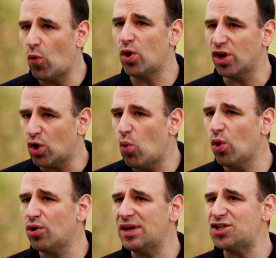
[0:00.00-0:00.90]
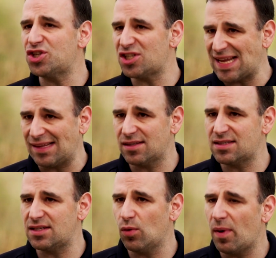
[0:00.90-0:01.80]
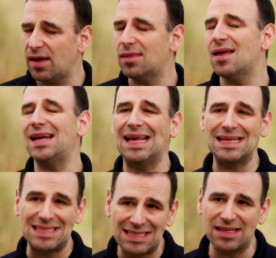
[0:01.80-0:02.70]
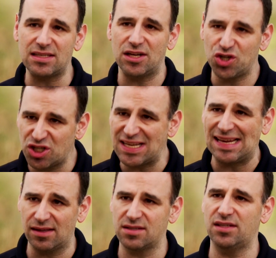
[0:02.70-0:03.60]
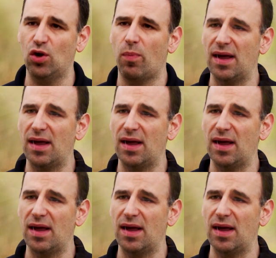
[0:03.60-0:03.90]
4¼ inch stainless steel Python and a 6-inch stainless steel